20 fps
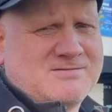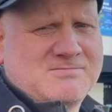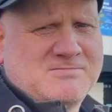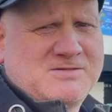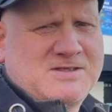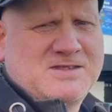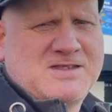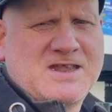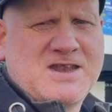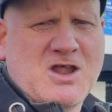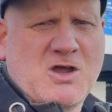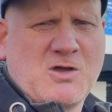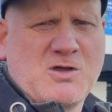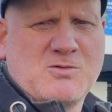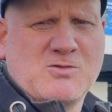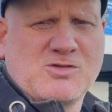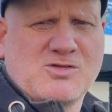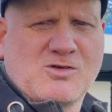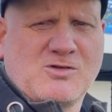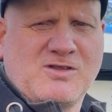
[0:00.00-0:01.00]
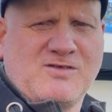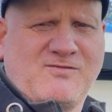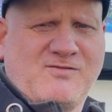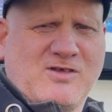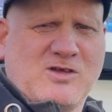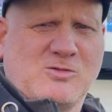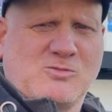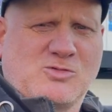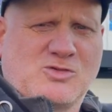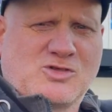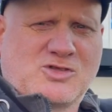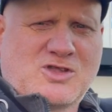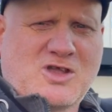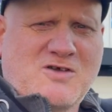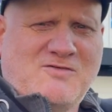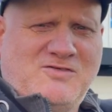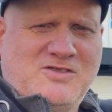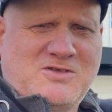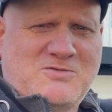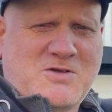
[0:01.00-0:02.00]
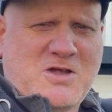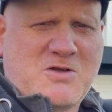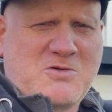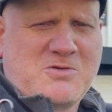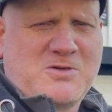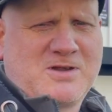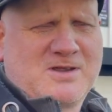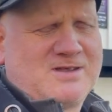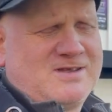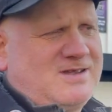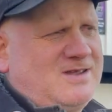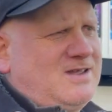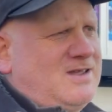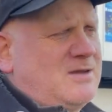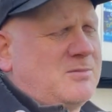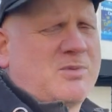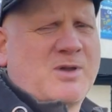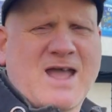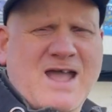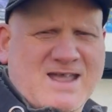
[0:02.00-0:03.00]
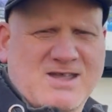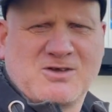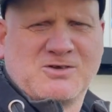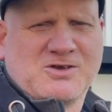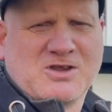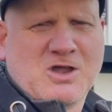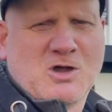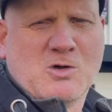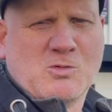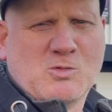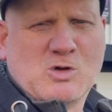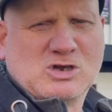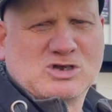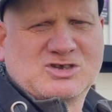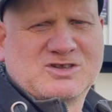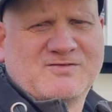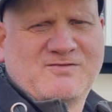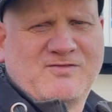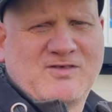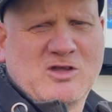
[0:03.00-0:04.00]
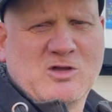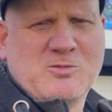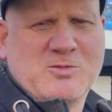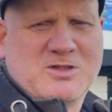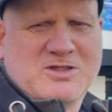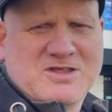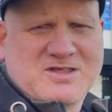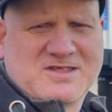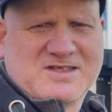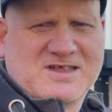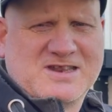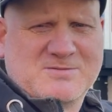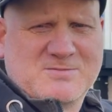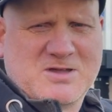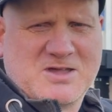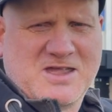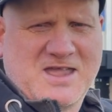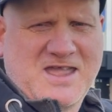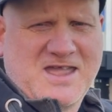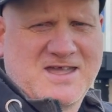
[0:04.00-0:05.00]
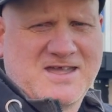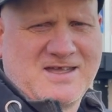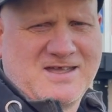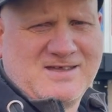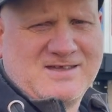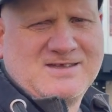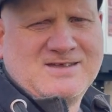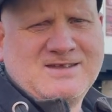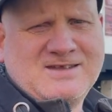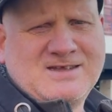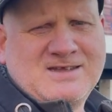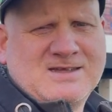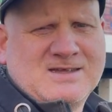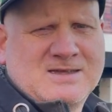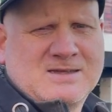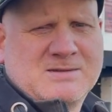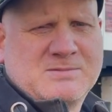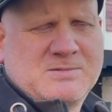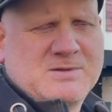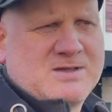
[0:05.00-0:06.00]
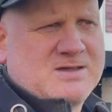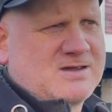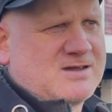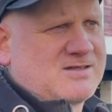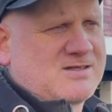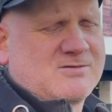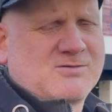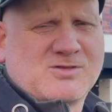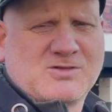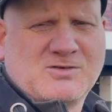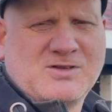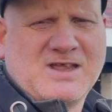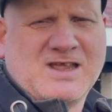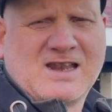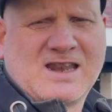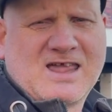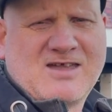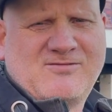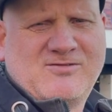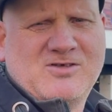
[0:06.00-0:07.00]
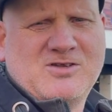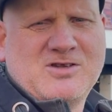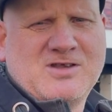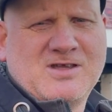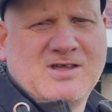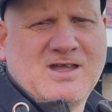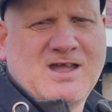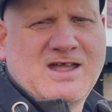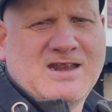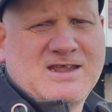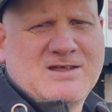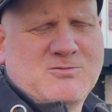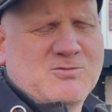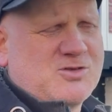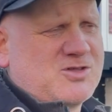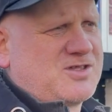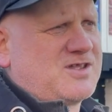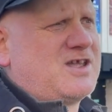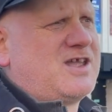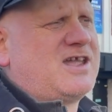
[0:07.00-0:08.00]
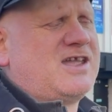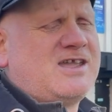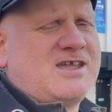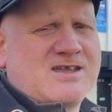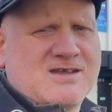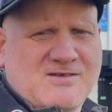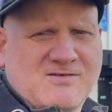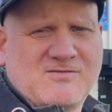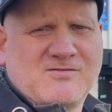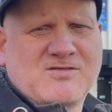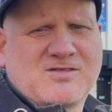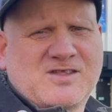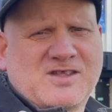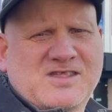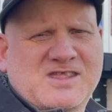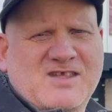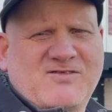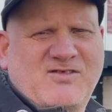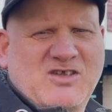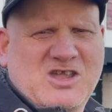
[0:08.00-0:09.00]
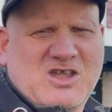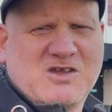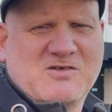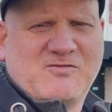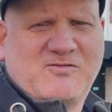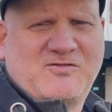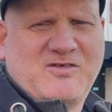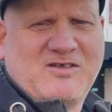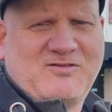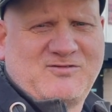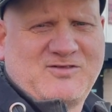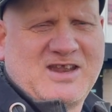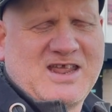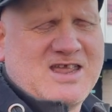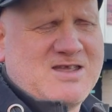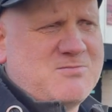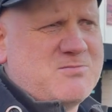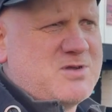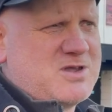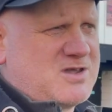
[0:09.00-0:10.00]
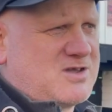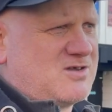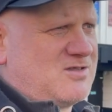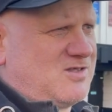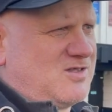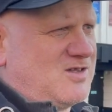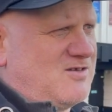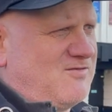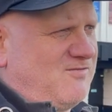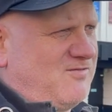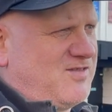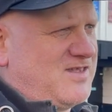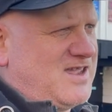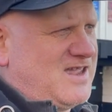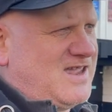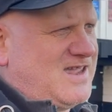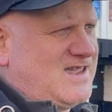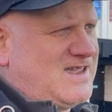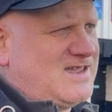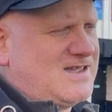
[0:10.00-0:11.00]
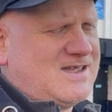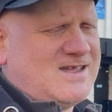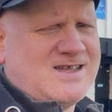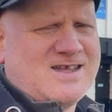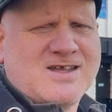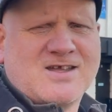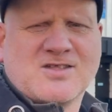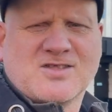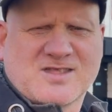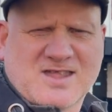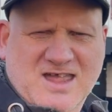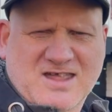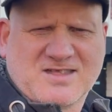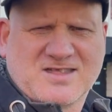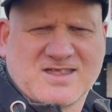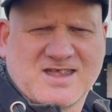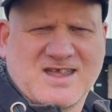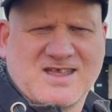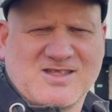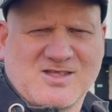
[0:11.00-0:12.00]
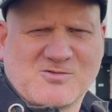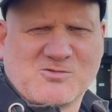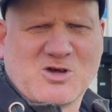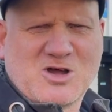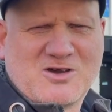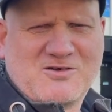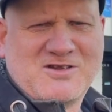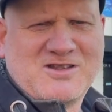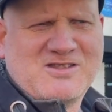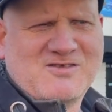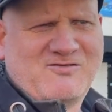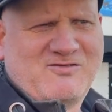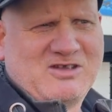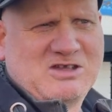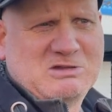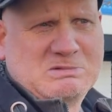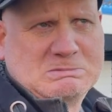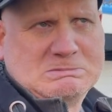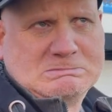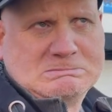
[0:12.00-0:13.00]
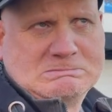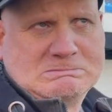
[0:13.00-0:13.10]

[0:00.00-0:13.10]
Did they know it was only filmed just over the road? But I couldn't go and watch the film at the cinema here because I was only 11 and it was a certificate 15 because of the sex scenes what are in the film.